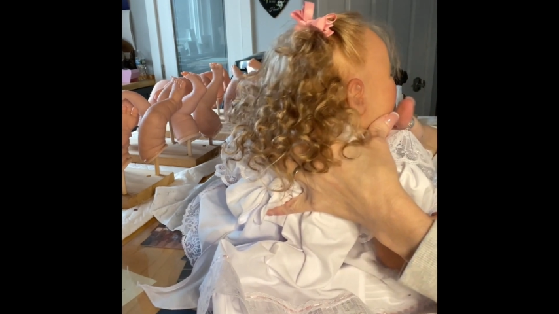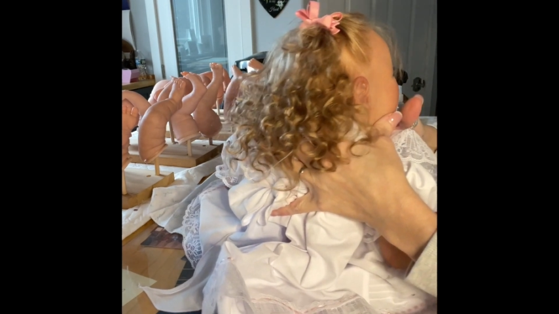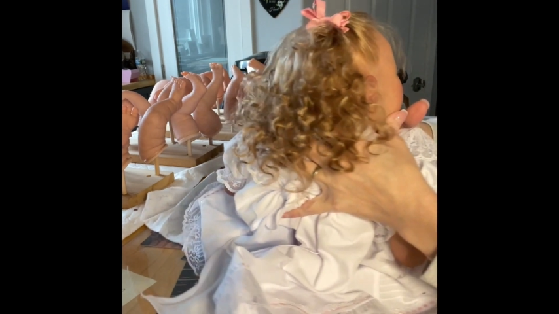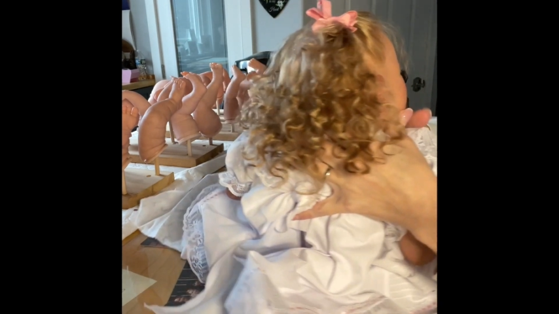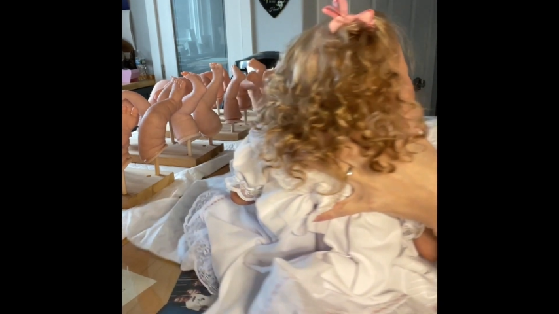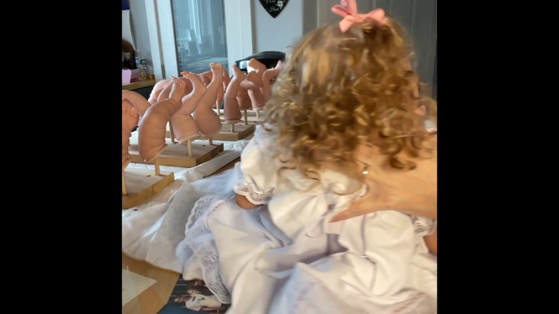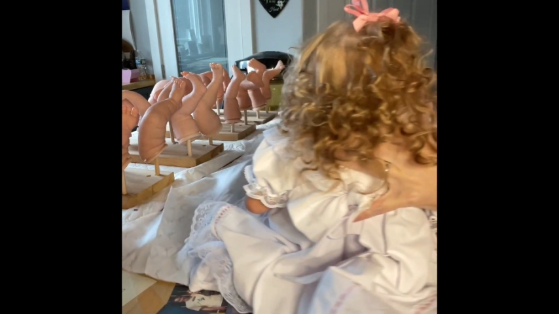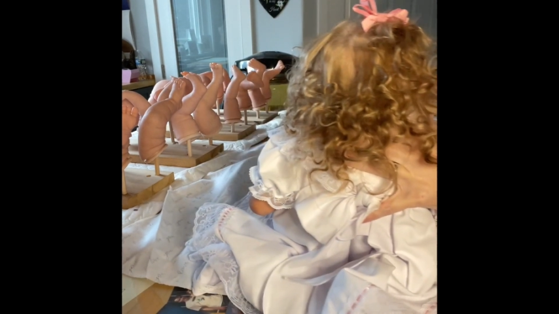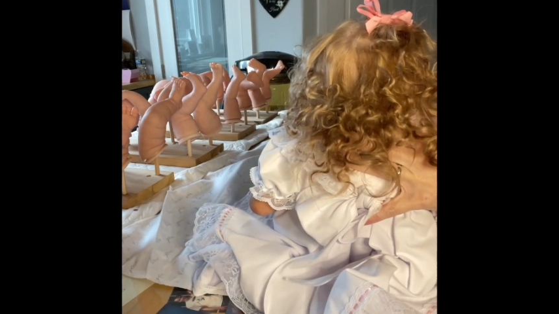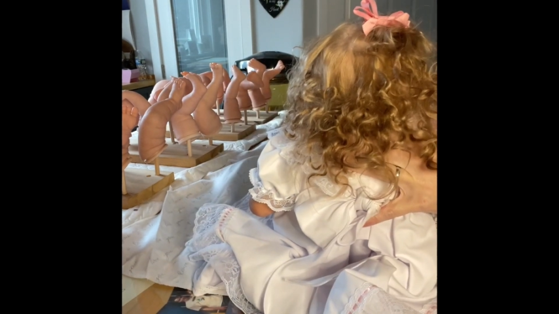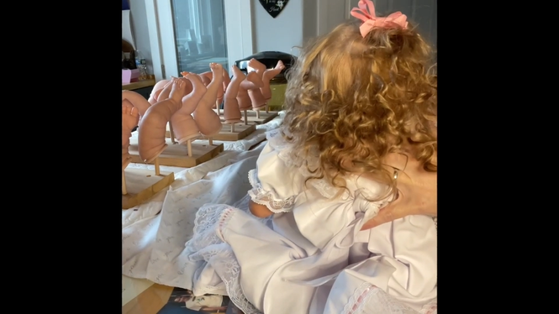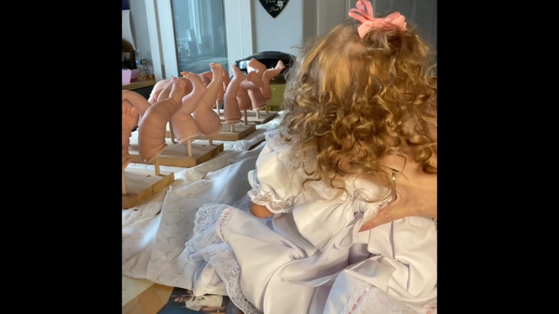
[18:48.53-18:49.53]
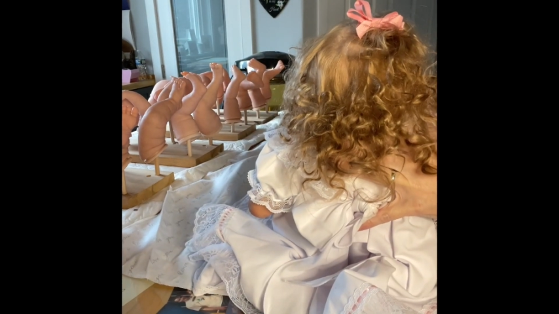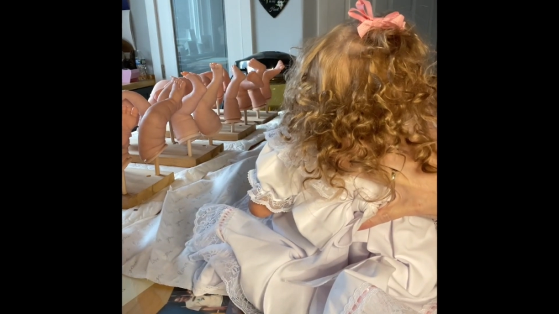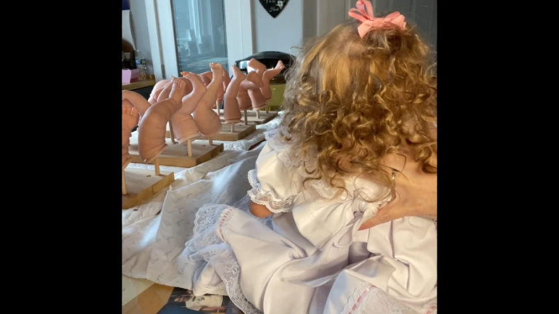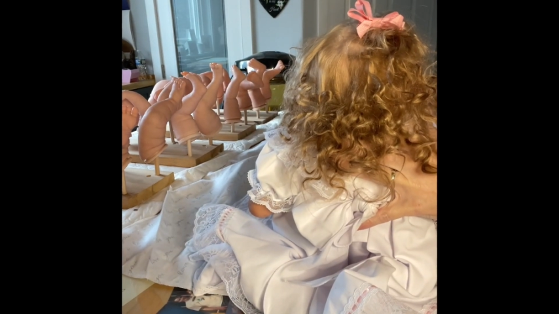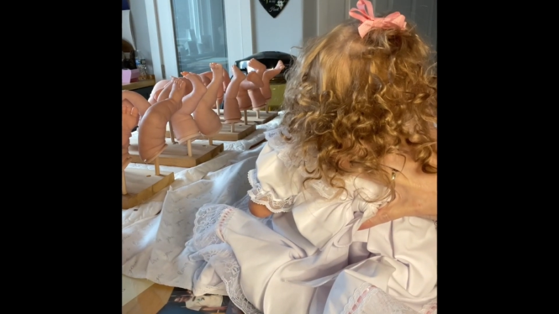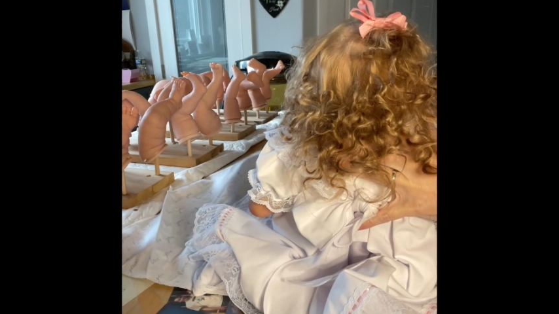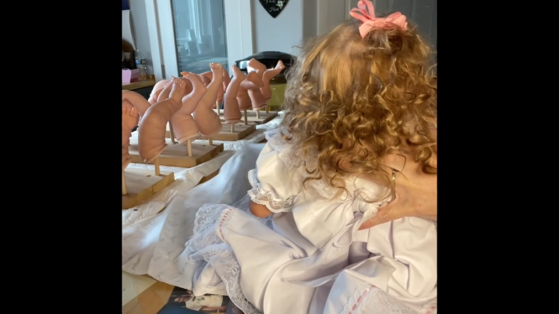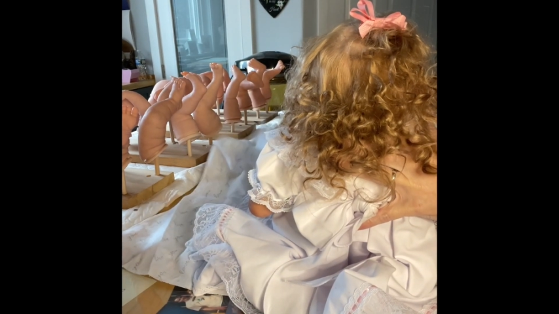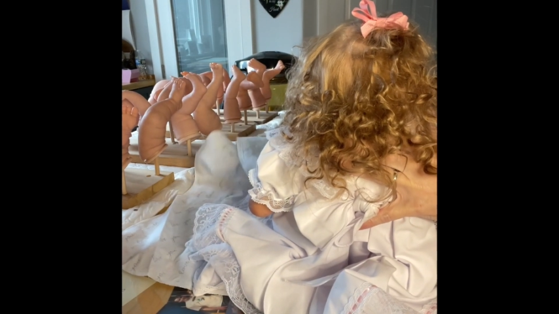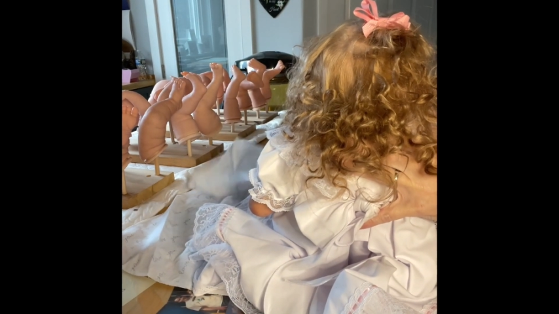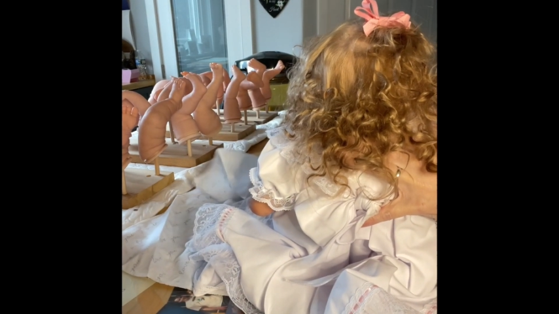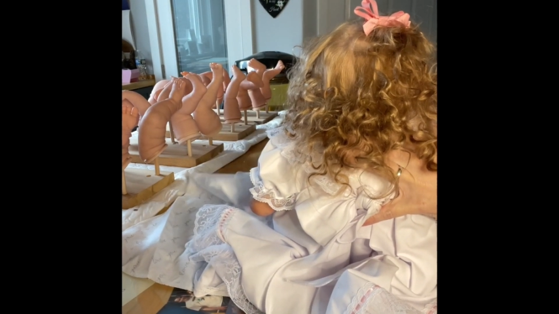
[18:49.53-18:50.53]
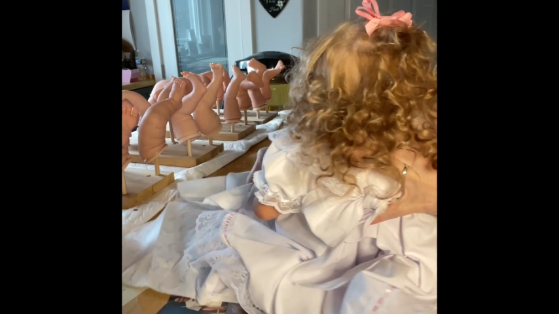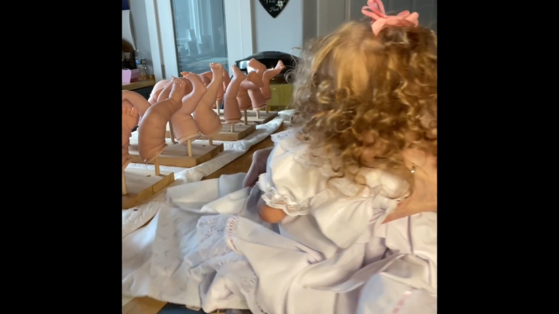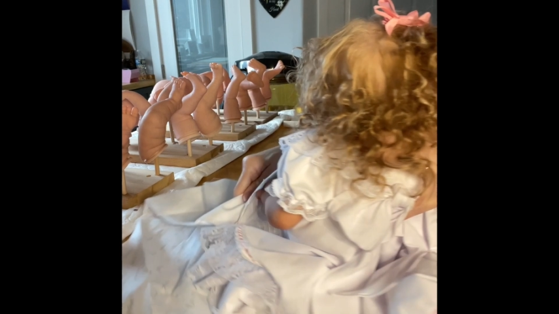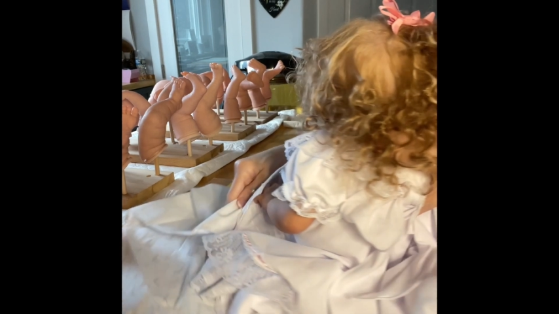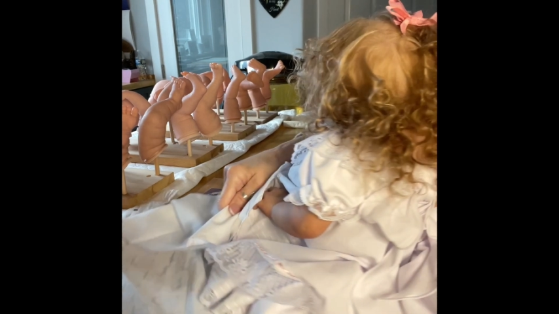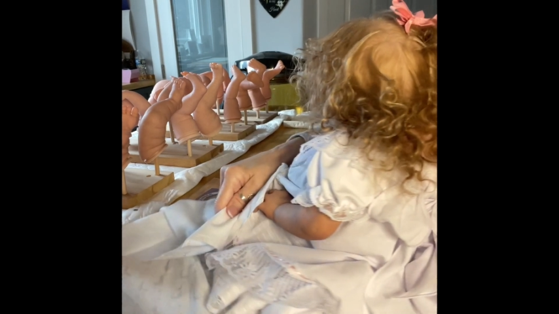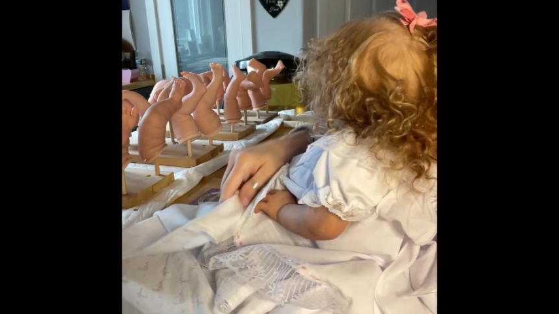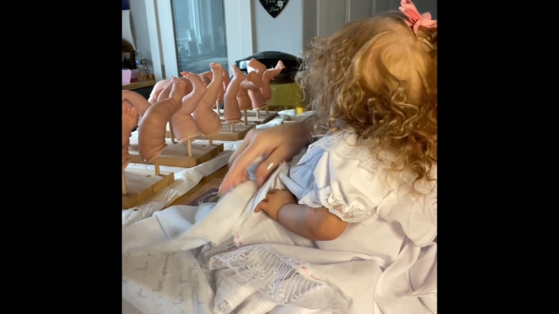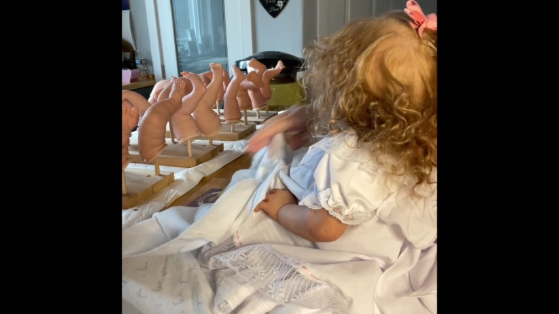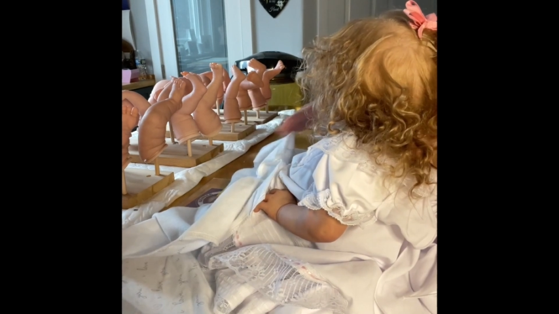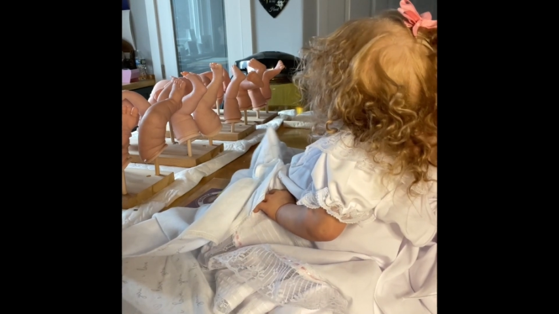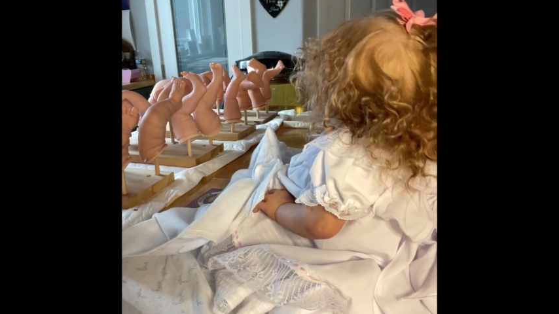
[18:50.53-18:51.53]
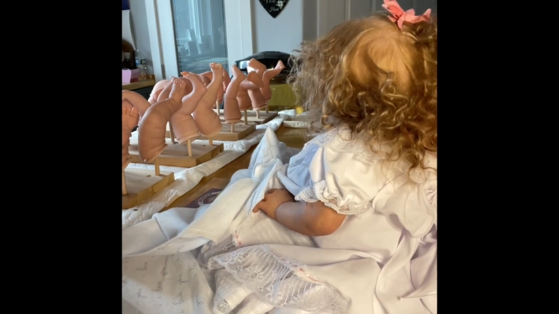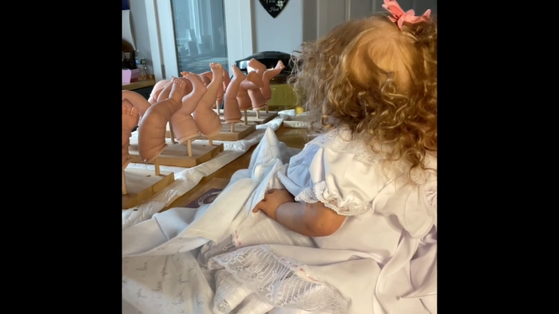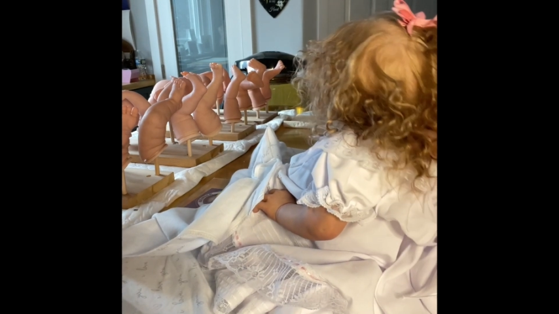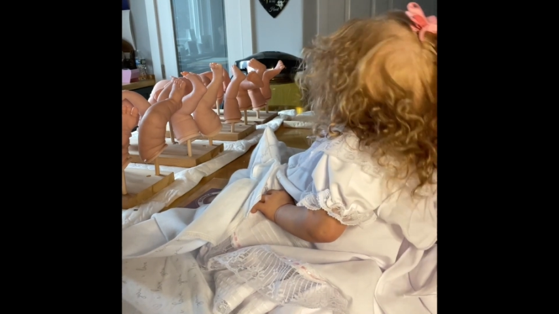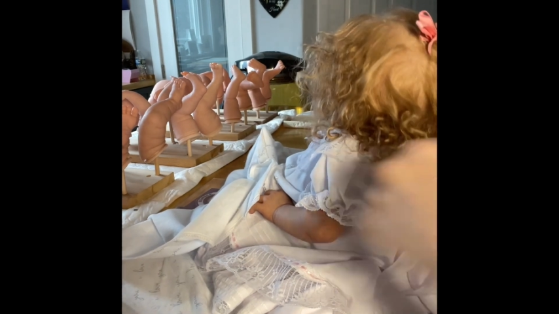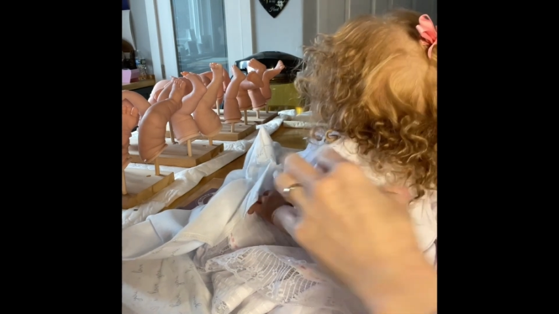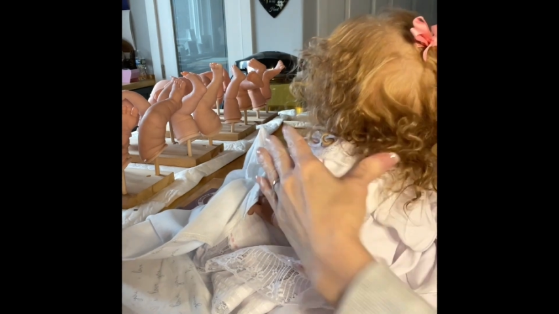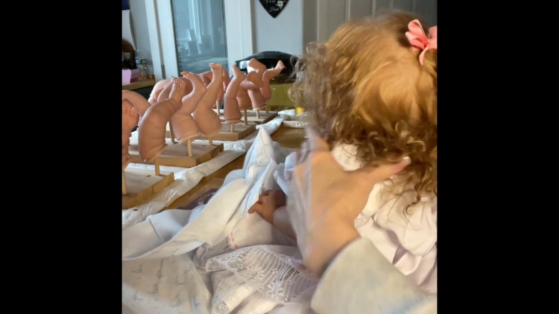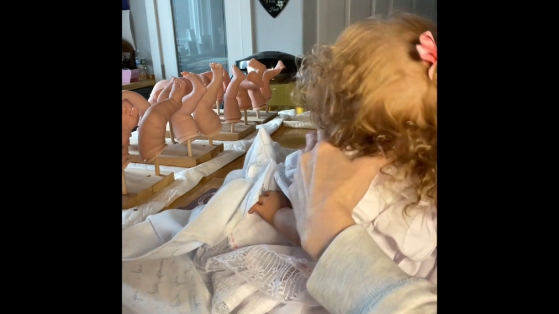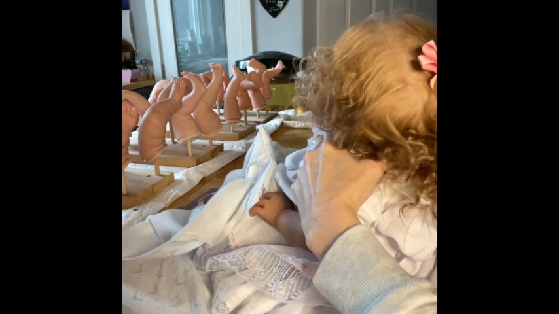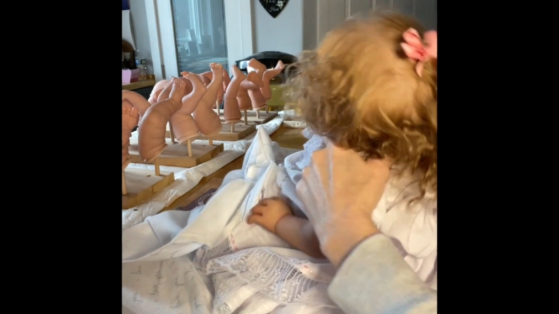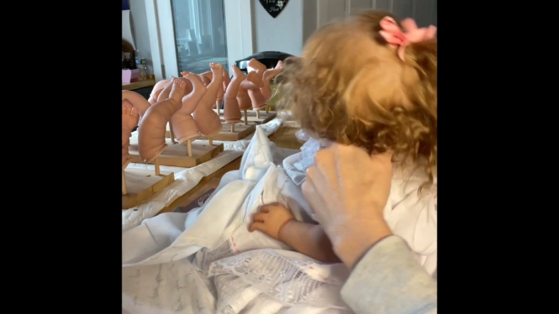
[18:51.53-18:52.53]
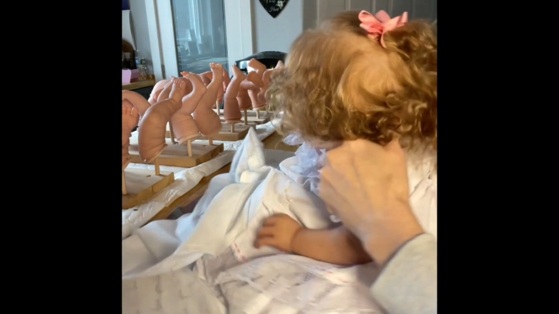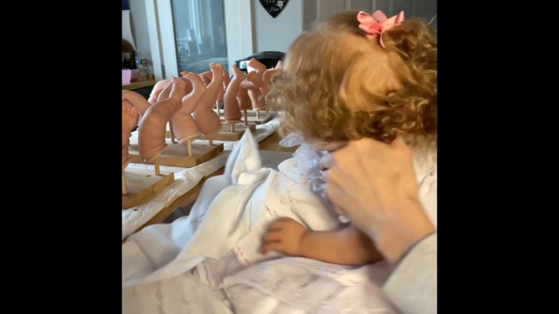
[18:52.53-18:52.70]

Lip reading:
No face is visible, so there are no lips to read.